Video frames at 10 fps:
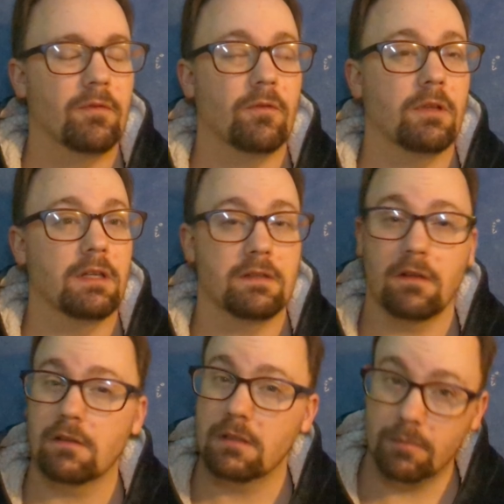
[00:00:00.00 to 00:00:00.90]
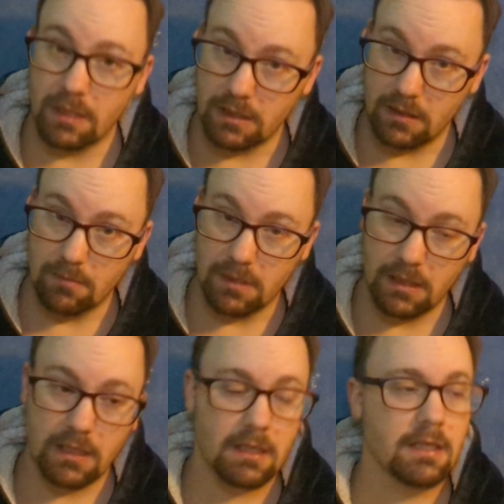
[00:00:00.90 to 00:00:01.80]
or they start spending the
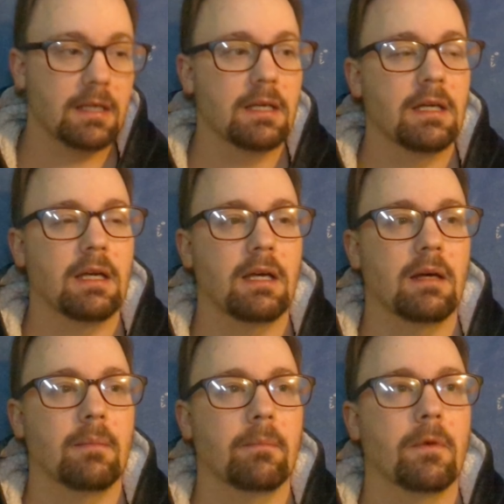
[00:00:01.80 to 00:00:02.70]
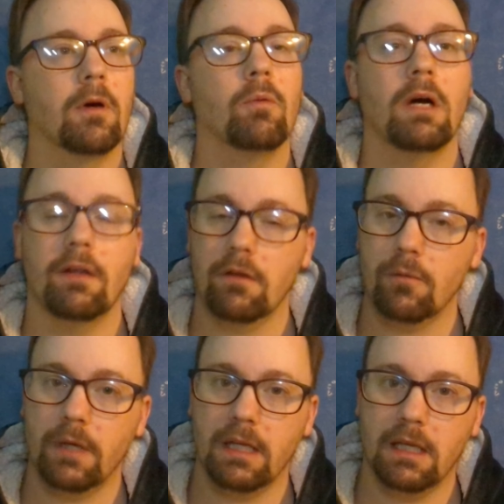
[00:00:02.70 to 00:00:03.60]
money. Um, while they're
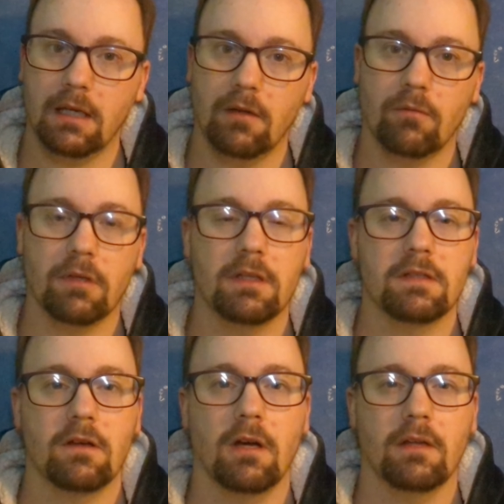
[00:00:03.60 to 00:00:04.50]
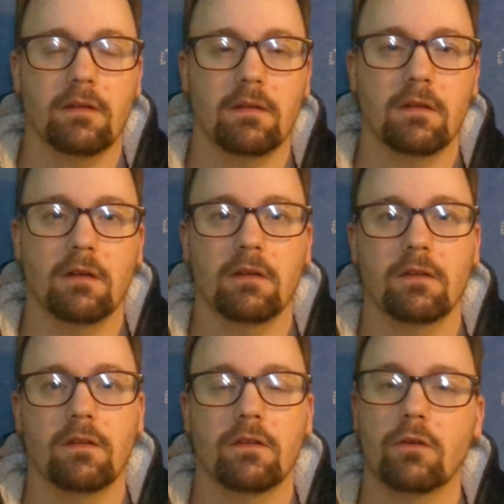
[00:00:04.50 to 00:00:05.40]
waiting, Ridley Scott does
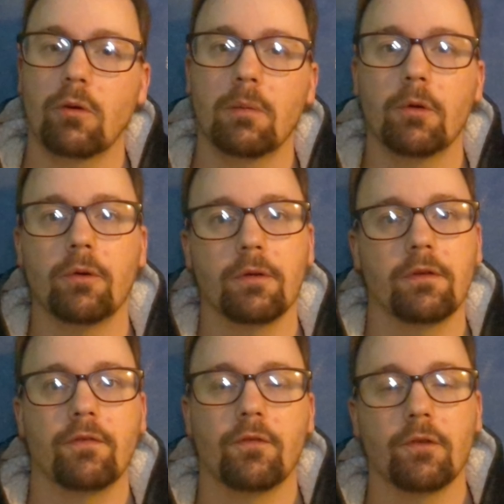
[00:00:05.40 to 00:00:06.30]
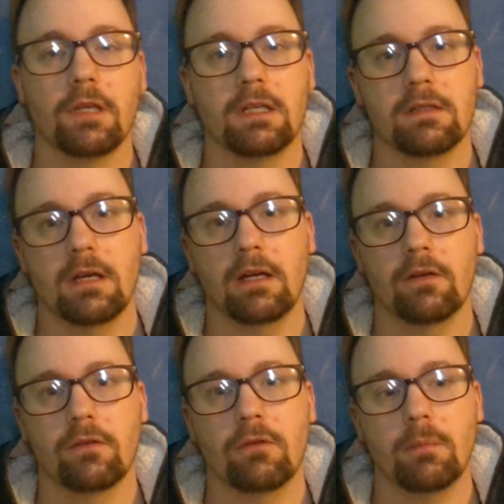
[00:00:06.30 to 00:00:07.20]
storyboards for the entire
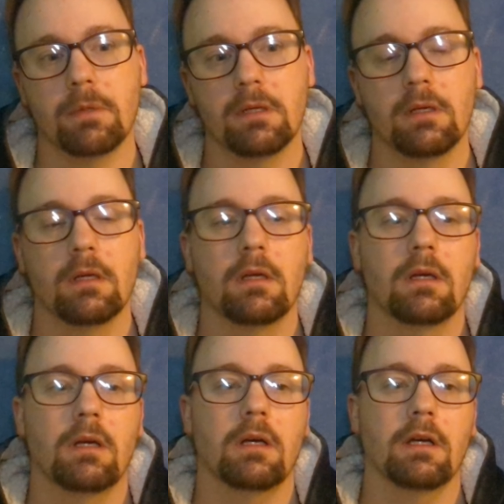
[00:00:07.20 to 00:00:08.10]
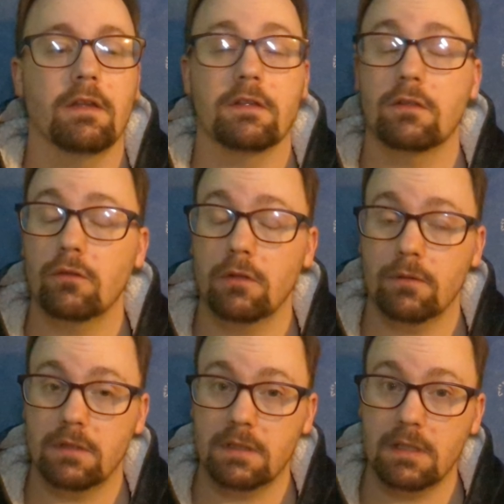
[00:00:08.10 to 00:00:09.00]
script. Uh, the studio
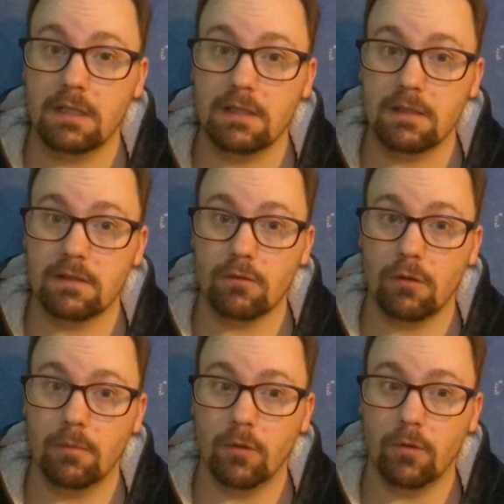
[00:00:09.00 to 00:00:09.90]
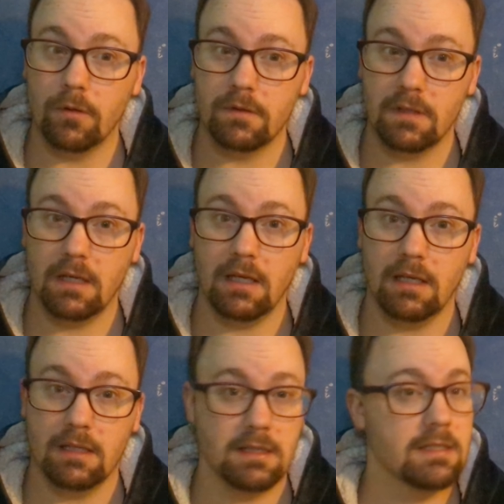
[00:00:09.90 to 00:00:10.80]
sees the storyboards
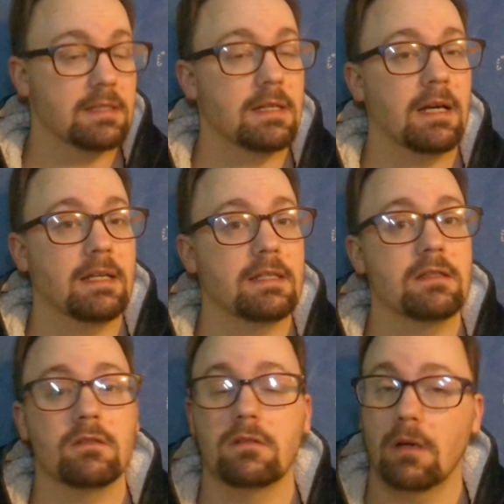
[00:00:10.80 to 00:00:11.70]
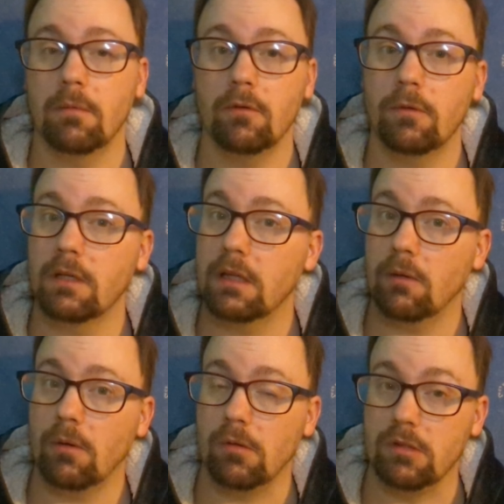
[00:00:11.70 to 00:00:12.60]
and decides to double what they
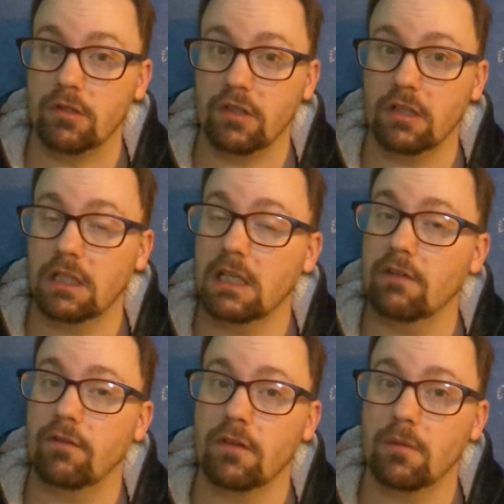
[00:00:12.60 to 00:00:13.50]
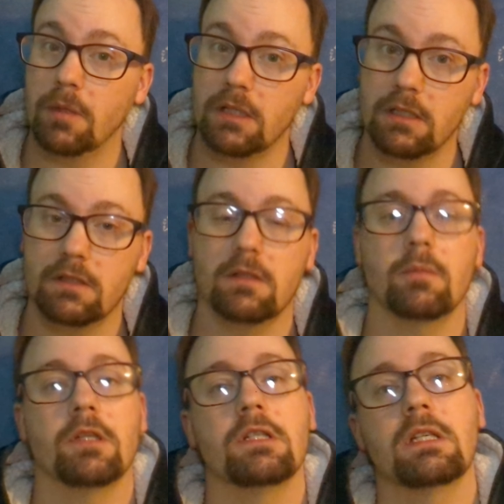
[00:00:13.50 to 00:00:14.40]
were originally going to give for the budget. So the
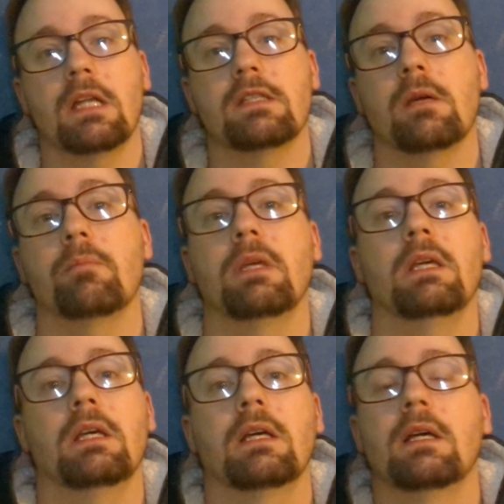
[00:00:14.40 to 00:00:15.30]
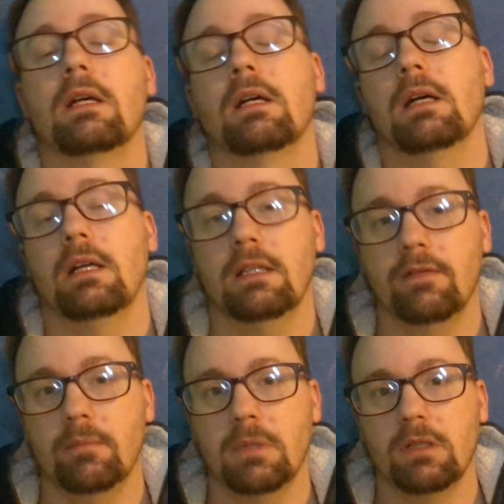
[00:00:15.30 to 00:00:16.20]
budget ends up being
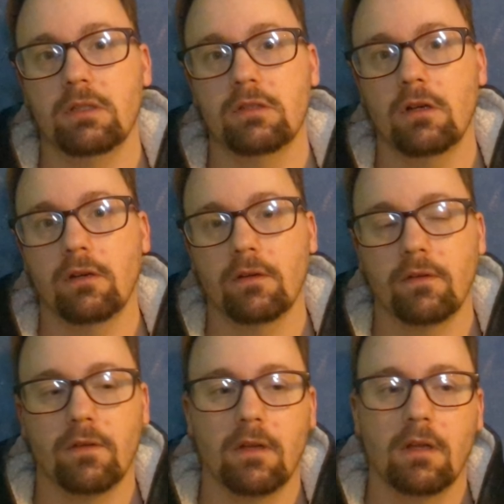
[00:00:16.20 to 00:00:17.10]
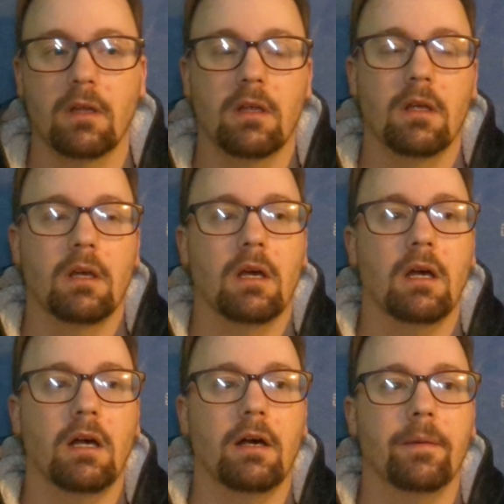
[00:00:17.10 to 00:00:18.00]
$11 million.
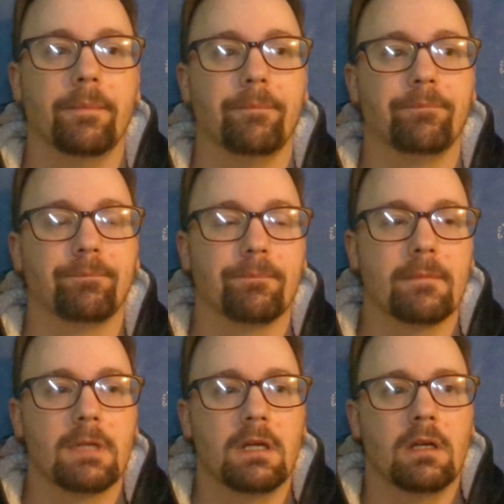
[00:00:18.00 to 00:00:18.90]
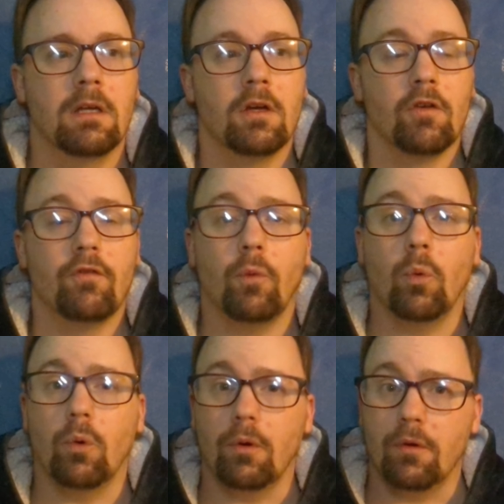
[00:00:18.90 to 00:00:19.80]
Um,
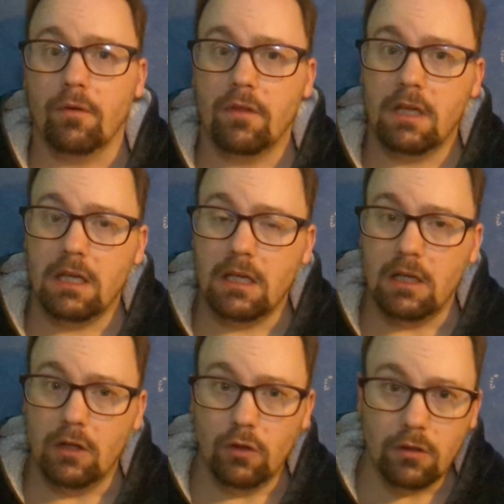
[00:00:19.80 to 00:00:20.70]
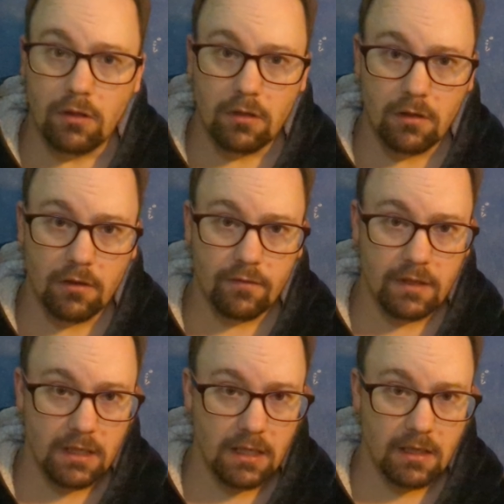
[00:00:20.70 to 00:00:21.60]
for the look of
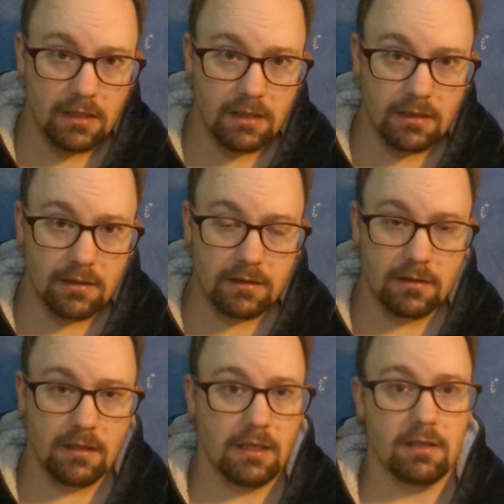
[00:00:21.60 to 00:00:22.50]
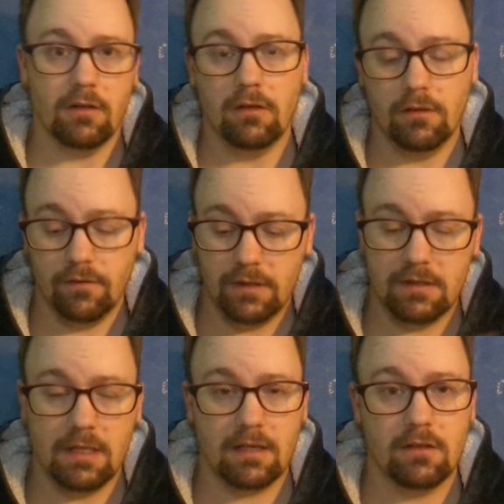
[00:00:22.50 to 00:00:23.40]
the alien and all of the
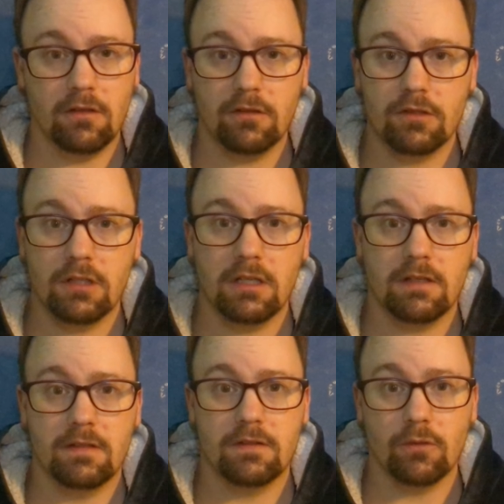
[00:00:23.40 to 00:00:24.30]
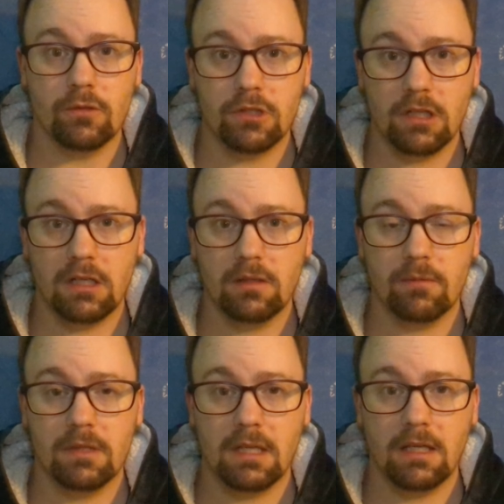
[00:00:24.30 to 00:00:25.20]
technology associated
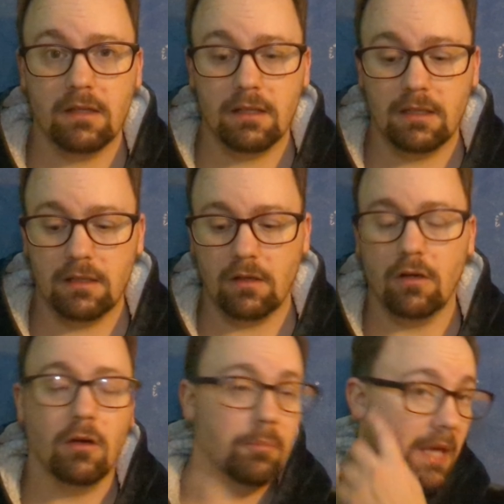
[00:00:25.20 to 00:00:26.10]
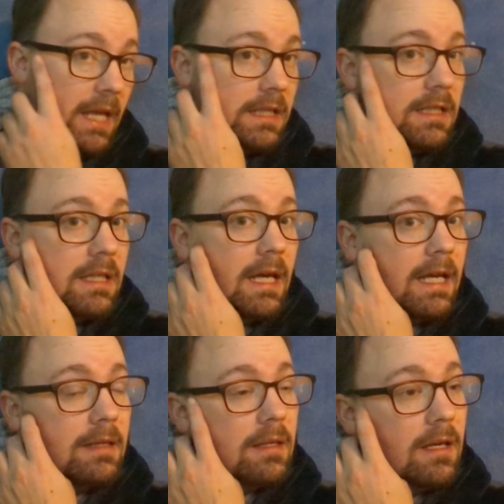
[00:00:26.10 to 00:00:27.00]
with Alien. Uh, Bannon
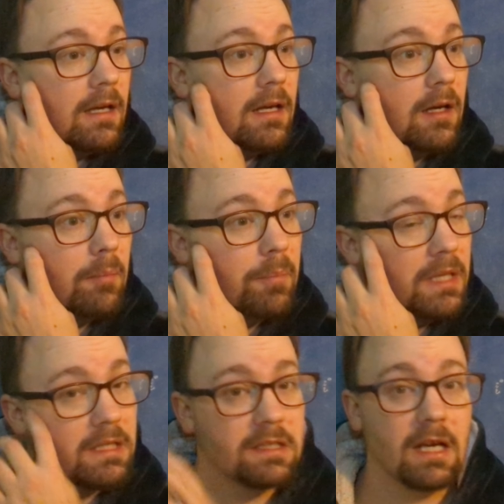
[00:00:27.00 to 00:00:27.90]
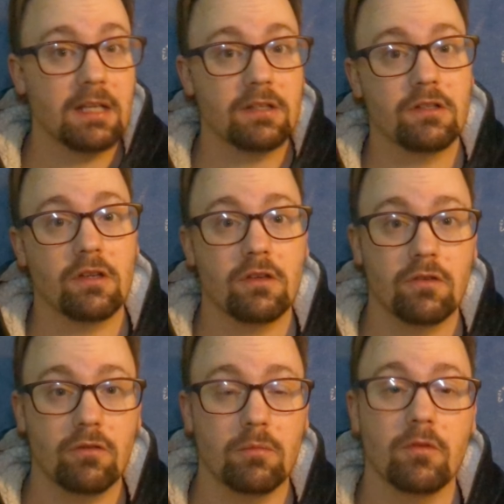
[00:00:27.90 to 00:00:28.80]
had uh, been attached
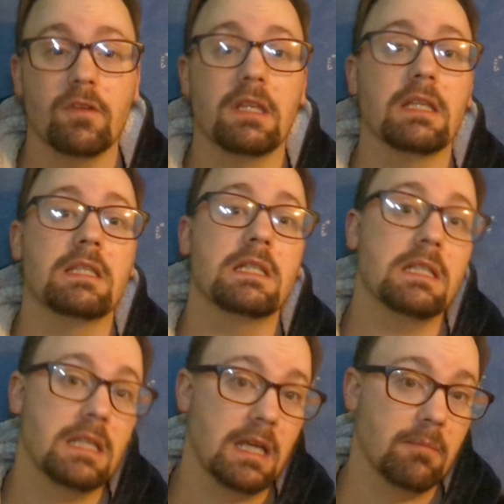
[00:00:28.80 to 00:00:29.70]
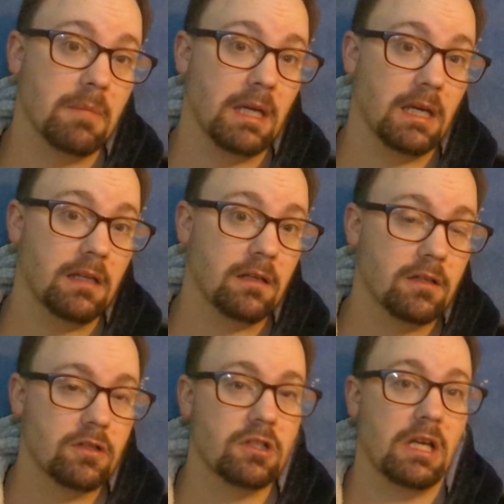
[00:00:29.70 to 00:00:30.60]
to a movie that didn't get made,
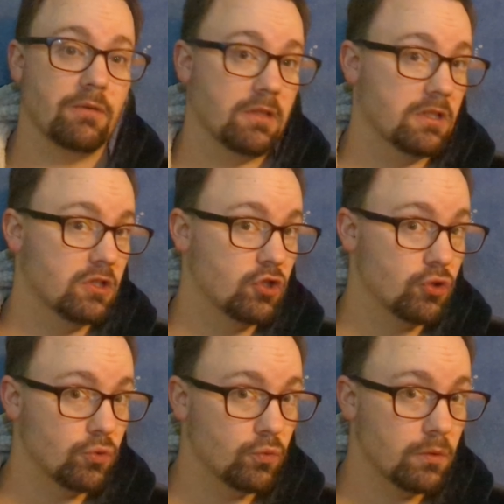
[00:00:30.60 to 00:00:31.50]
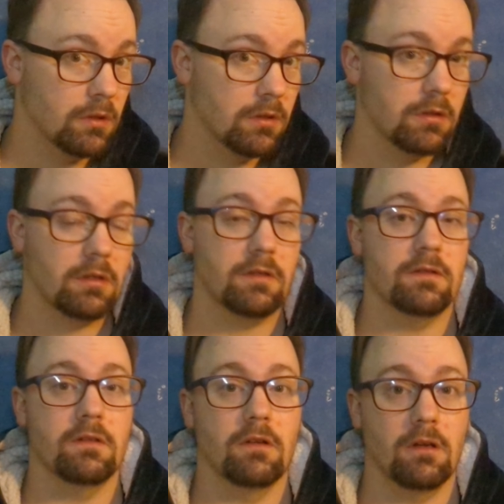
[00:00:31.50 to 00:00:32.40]
Jodorowsky's Dune.
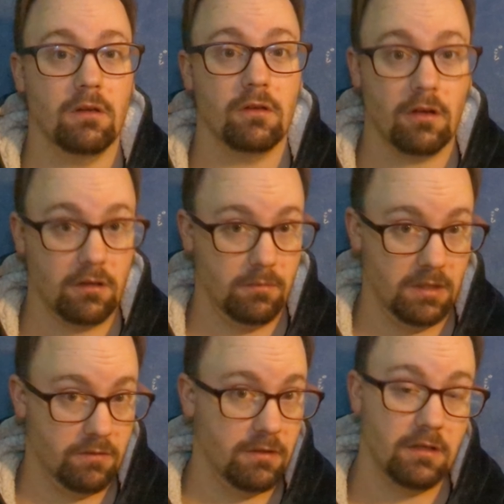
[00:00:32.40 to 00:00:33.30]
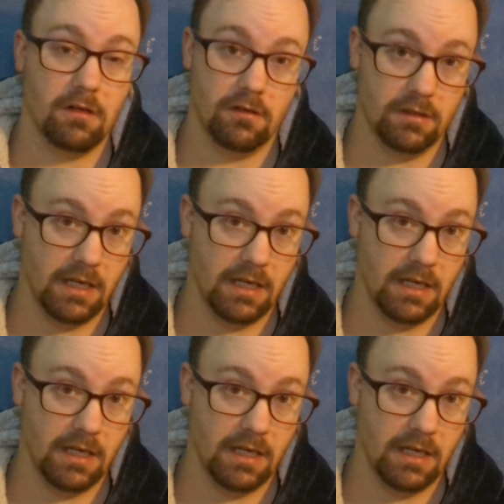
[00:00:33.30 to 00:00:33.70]
There's a documentary called